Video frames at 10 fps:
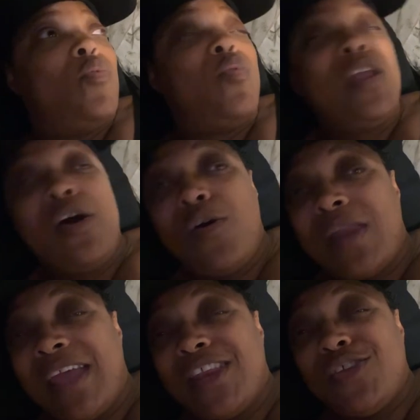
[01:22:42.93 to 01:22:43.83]
What old
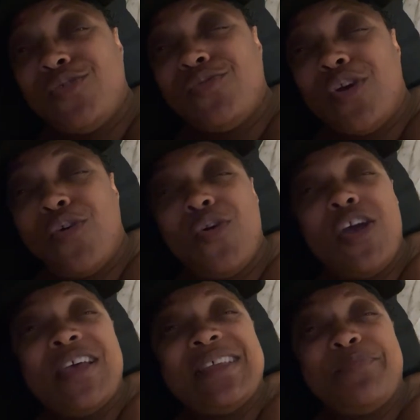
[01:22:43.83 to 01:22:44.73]
lady you know
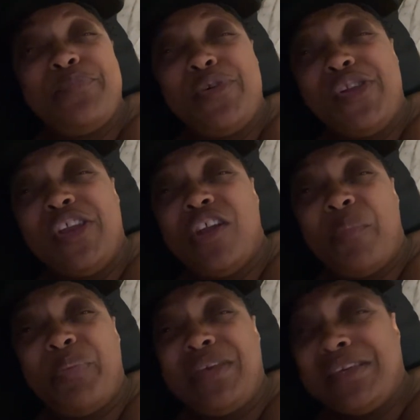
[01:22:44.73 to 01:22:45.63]
pulling a
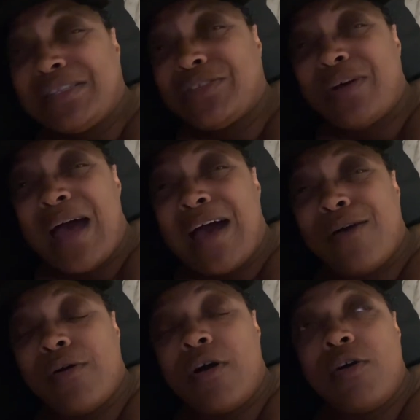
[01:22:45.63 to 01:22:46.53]
pistol
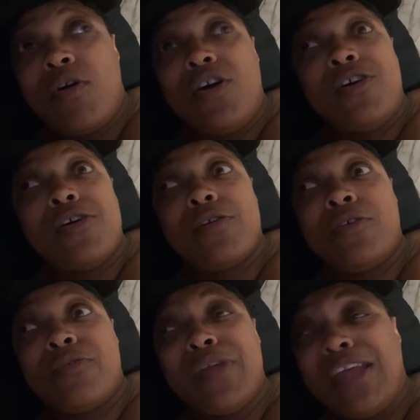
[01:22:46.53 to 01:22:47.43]
out on her
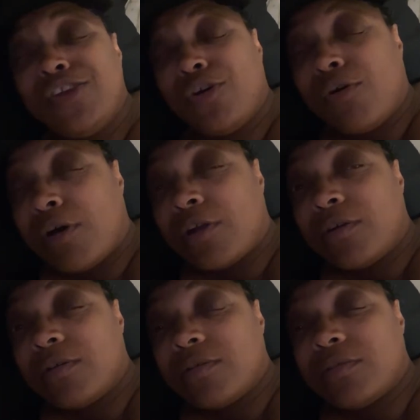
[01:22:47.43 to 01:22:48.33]
granddaughter
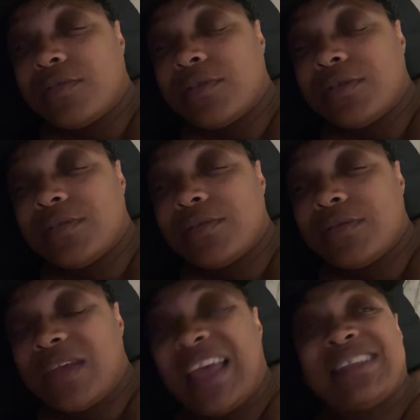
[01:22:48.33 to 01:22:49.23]

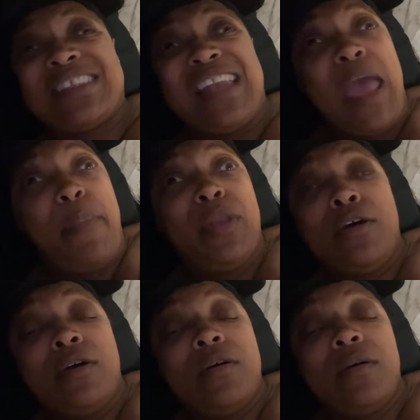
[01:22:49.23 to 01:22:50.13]
and slapping
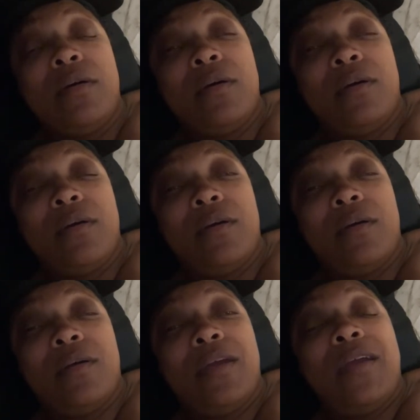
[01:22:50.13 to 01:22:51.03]
her?
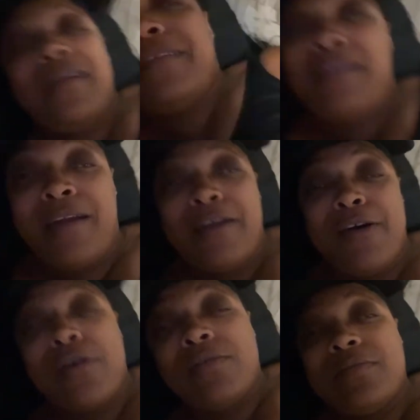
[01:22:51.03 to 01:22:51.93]

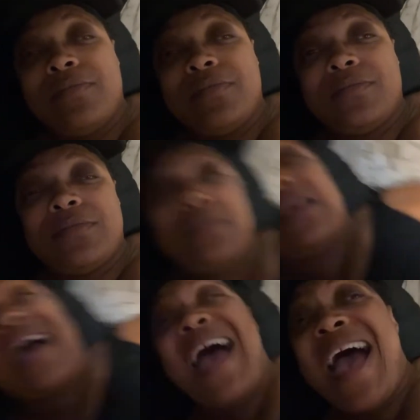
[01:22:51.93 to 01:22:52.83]
Girl,
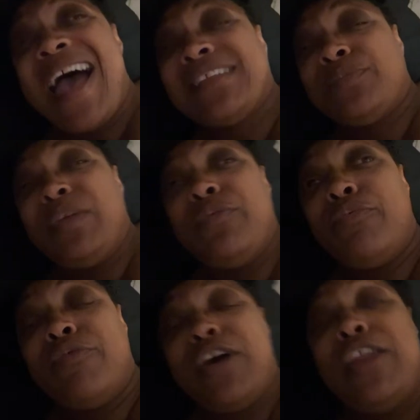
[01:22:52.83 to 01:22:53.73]
eyes be
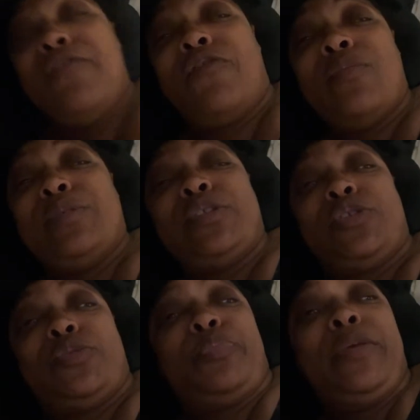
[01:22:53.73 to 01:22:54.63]
running from
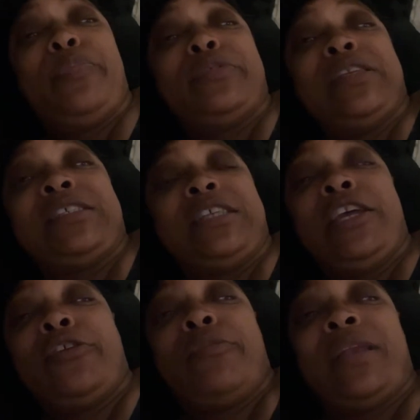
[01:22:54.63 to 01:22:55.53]
people this
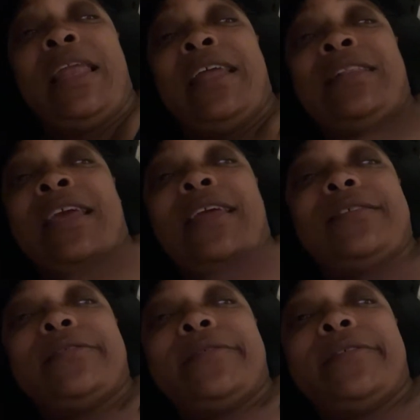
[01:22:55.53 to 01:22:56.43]
ignorant like that.